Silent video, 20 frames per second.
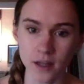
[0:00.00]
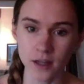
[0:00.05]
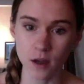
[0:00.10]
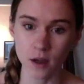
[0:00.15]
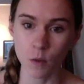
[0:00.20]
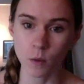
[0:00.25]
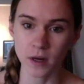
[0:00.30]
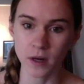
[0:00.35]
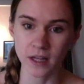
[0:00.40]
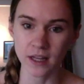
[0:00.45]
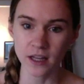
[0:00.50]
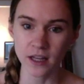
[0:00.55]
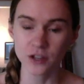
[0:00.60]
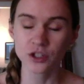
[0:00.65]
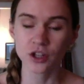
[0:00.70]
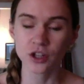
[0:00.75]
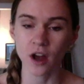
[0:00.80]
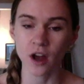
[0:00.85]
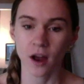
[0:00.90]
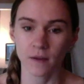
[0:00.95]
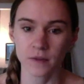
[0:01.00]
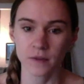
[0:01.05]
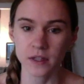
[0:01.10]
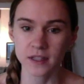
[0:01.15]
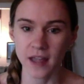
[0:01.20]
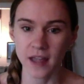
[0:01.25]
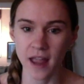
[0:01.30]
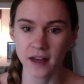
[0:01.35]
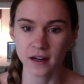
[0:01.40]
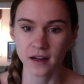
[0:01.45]
What each of these
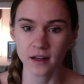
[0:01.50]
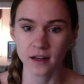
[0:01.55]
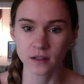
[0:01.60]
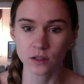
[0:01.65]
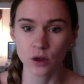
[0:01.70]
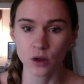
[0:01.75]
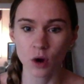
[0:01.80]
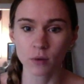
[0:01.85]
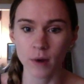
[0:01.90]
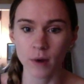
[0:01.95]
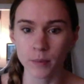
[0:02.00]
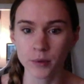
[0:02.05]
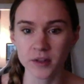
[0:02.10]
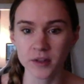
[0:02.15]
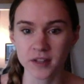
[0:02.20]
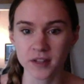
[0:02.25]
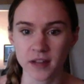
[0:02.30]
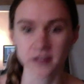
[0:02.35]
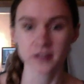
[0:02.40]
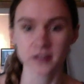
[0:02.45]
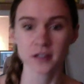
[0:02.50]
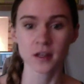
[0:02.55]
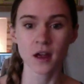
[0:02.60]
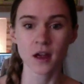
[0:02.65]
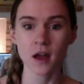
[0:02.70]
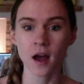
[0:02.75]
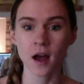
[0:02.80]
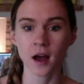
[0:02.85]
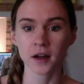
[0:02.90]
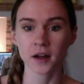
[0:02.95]
candidates represents:
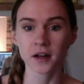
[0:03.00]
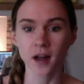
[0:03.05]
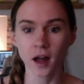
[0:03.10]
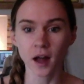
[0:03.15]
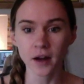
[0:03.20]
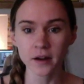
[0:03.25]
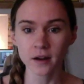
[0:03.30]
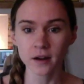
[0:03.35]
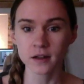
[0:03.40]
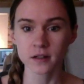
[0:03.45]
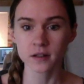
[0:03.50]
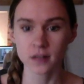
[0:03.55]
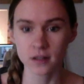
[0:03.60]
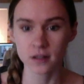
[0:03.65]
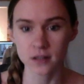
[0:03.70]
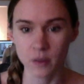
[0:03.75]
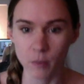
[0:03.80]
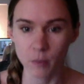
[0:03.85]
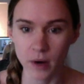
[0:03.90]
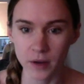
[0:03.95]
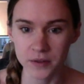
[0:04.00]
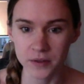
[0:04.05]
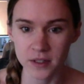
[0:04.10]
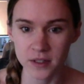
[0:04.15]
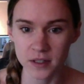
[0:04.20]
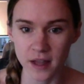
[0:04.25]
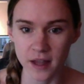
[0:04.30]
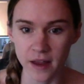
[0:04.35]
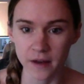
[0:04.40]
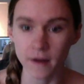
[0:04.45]
a gun to someone else's
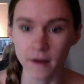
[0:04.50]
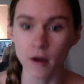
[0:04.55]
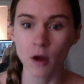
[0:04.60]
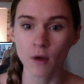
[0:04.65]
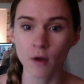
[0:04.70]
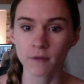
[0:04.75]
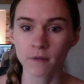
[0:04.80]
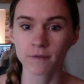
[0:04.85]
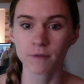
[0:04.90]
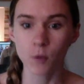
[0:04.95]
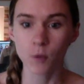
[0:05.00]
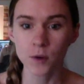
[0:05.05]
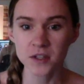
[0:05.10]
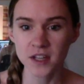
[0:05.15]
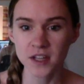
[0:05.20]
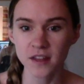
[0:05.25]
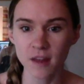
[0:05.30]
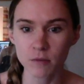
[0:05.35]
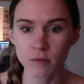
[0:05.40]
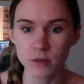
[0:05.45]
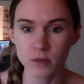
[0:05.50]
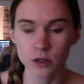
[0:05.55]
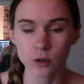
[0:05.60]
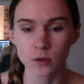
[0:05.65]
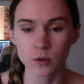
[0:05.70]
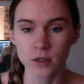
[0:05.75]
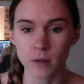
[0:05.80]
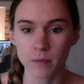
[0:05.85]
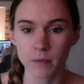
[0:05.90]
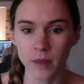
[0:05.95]
head, forcing them to do
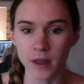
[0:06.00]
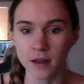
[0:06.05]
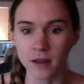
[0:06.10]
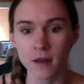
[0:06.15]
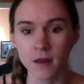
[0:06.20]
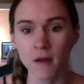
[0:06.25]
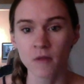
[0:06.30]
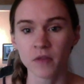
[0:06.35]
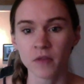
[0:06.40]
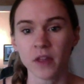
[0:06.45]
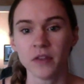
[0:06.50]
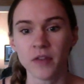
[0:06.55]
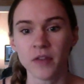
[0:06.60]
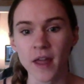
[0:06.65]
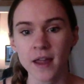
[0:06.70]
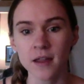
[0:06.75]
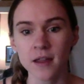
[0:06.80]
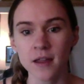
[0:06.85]
something that they